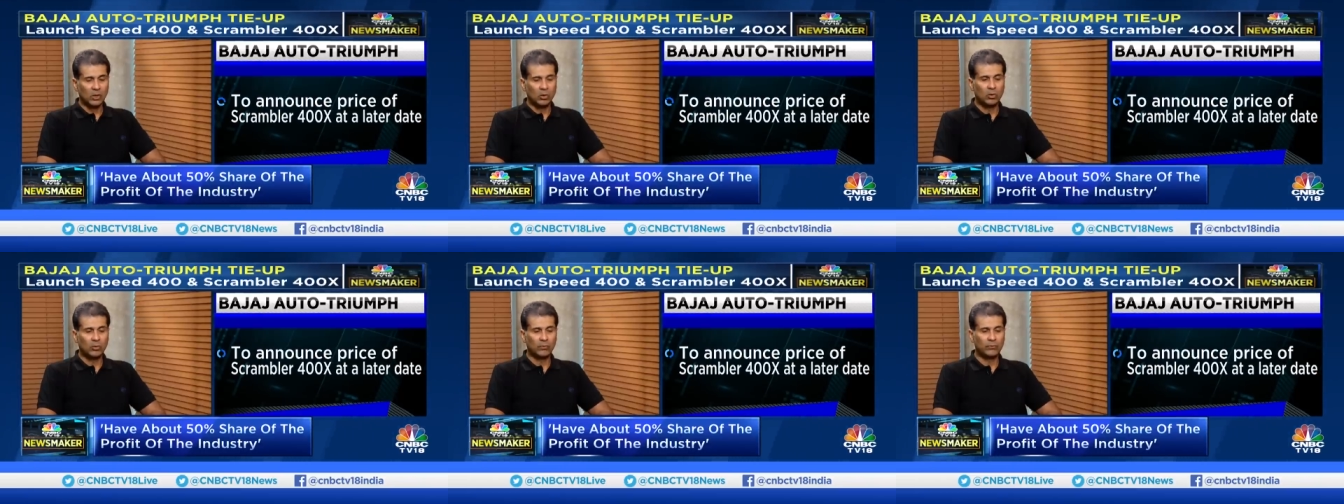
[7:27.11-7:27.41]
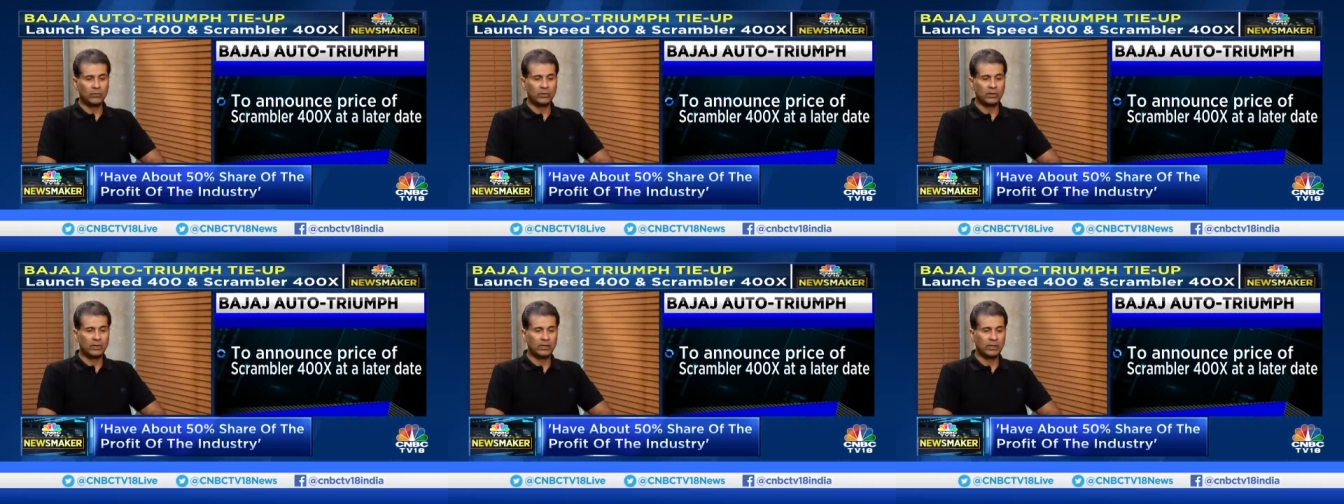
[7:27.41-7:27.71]

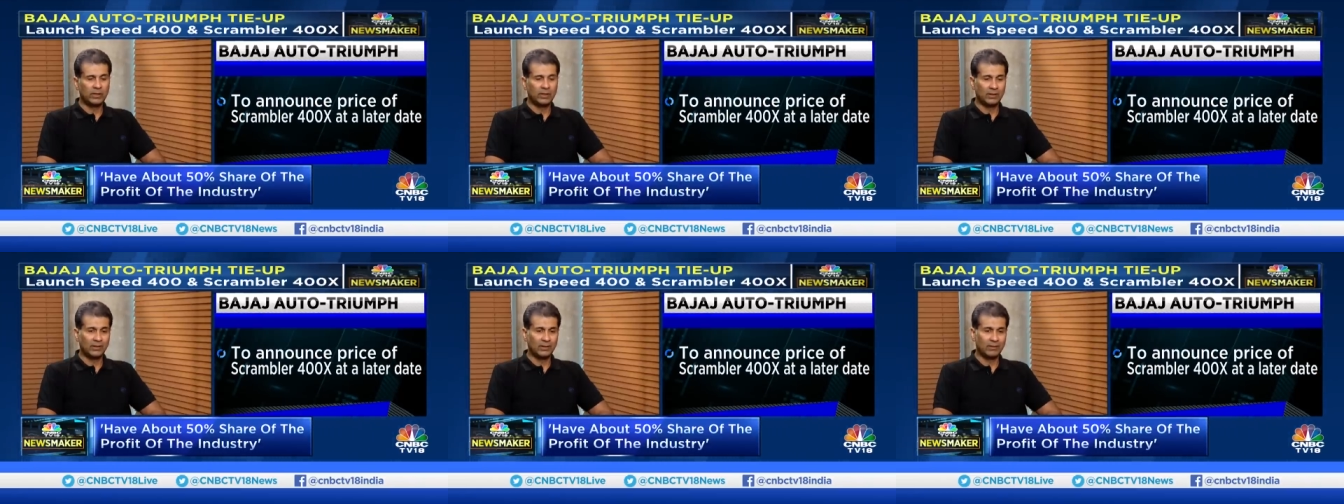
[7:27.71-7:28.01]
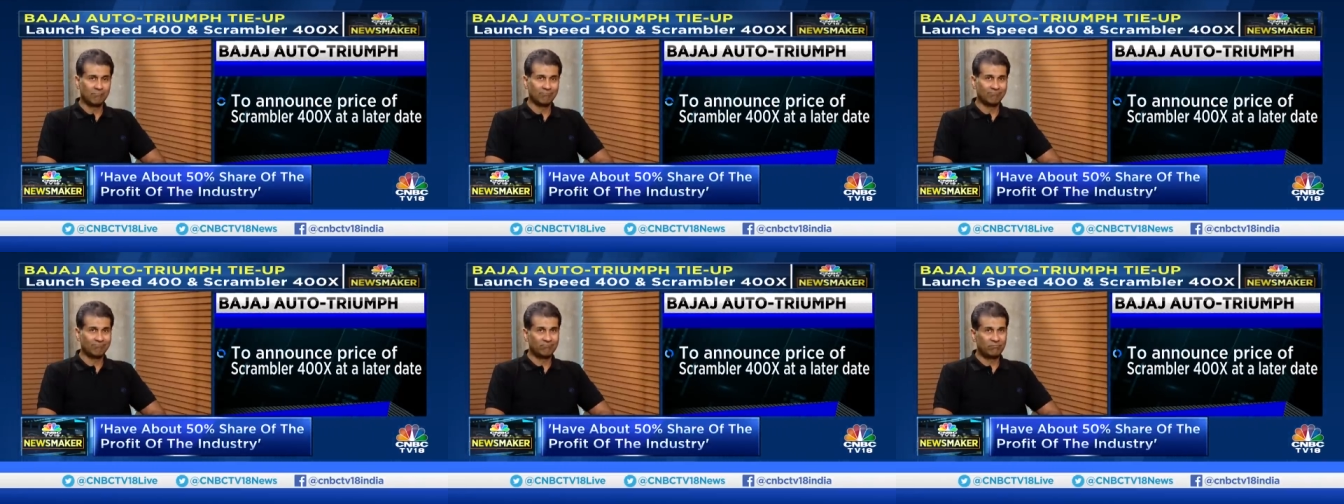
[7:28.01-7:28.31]
Hopefully,
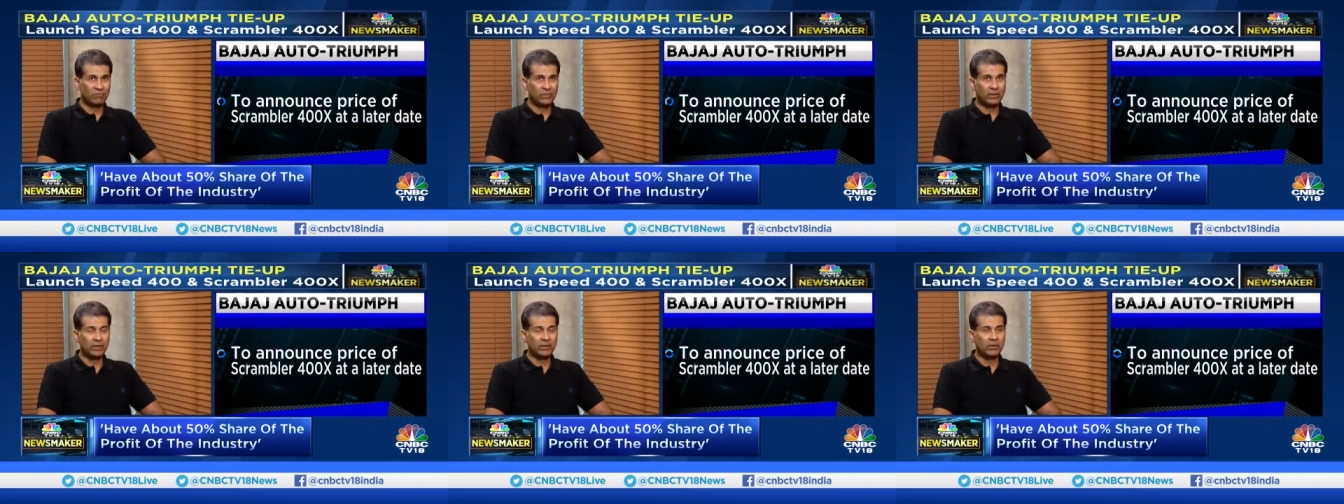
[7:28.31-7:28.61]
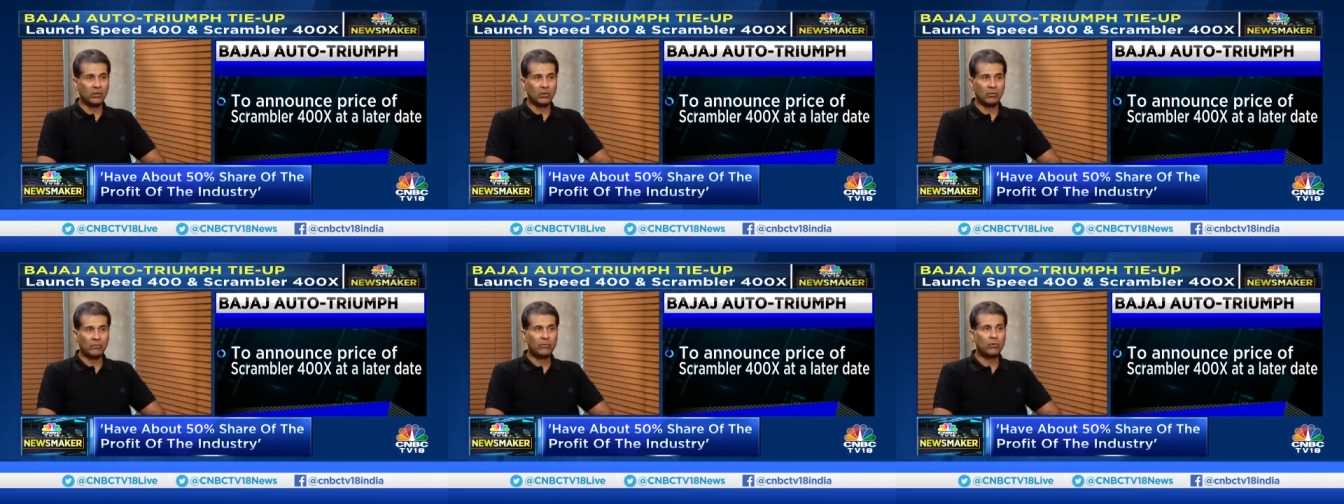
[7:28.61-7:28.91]
in
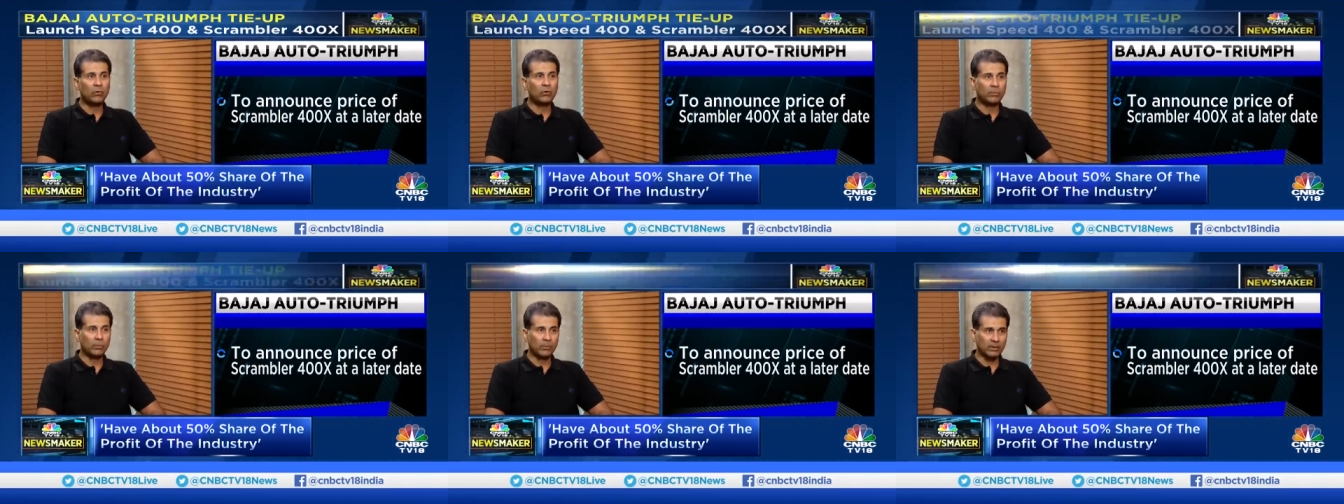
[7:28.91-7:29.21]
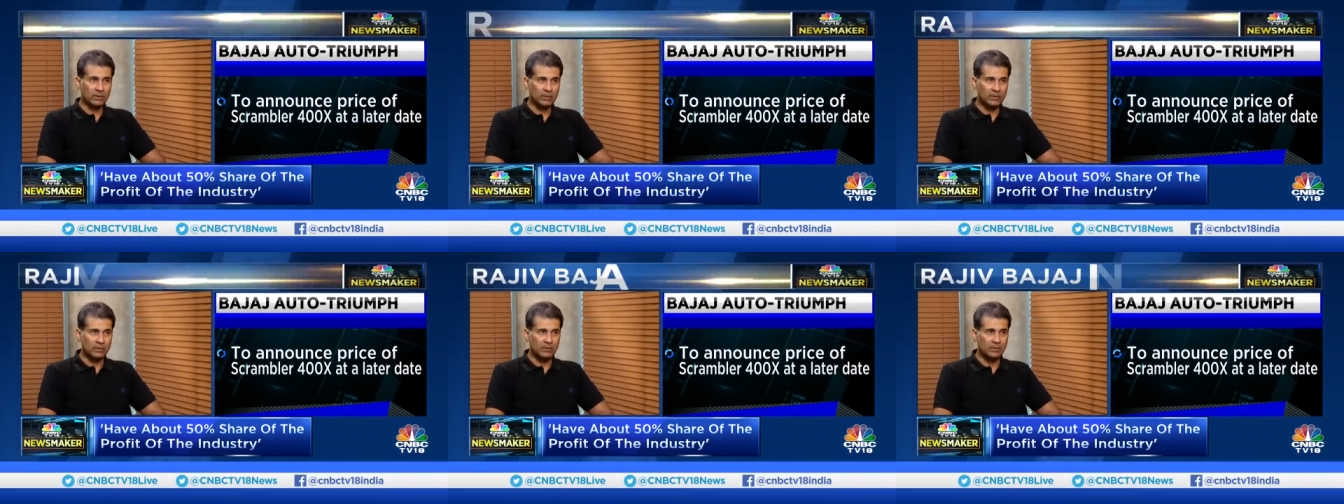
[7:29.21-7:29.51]
three or four
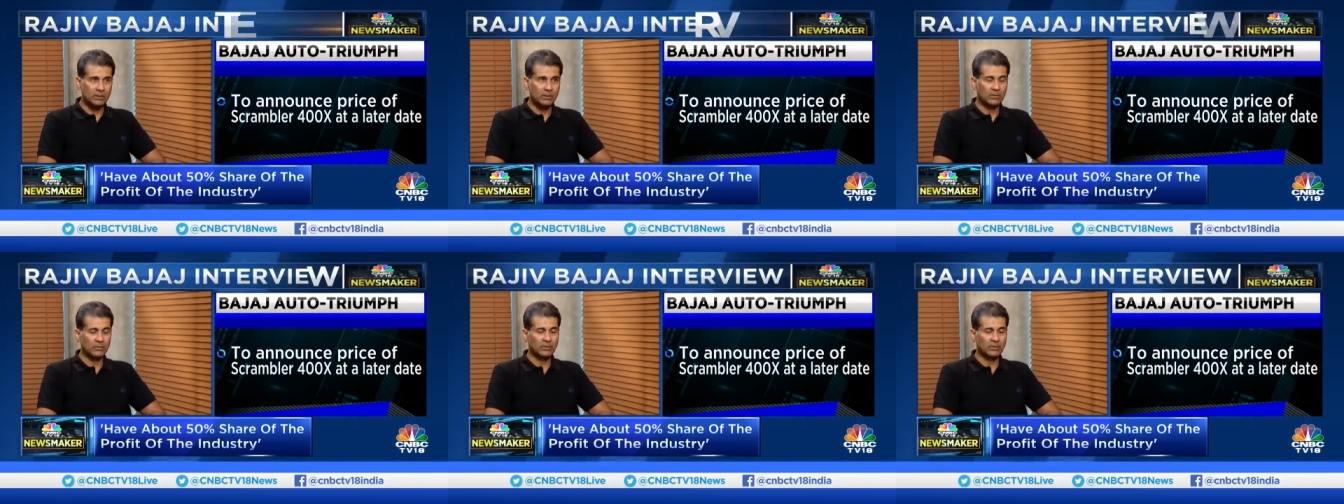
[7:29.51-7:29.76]
months,